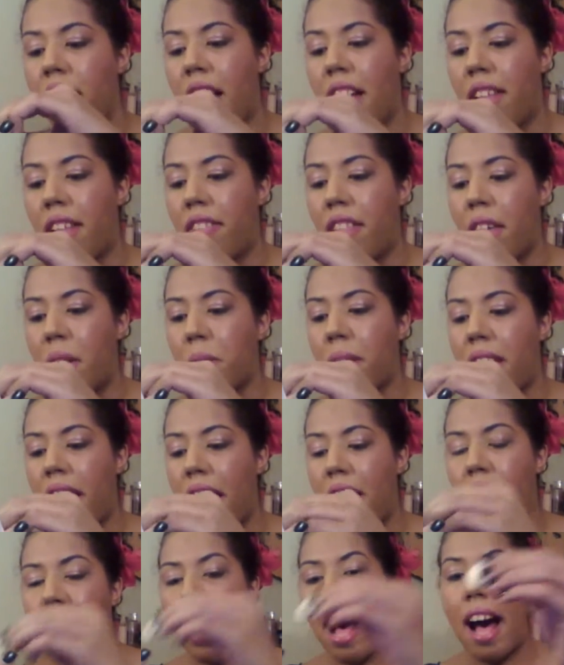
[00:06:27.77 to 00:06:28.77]
And then we
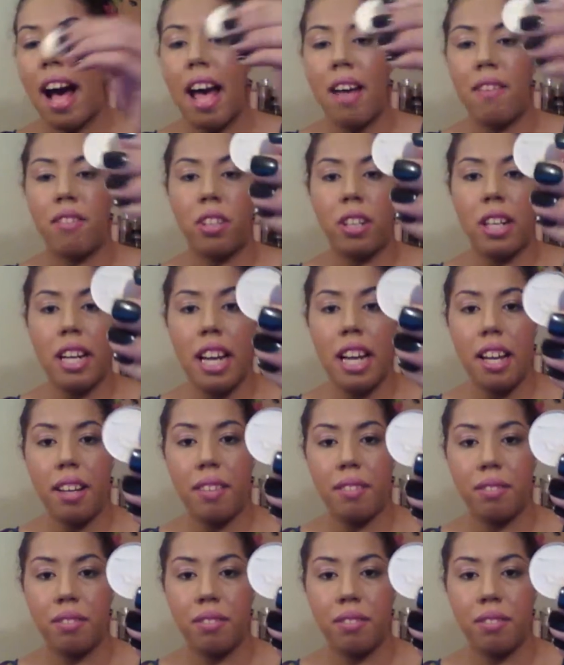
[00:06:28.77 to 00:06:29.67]
have Ivory.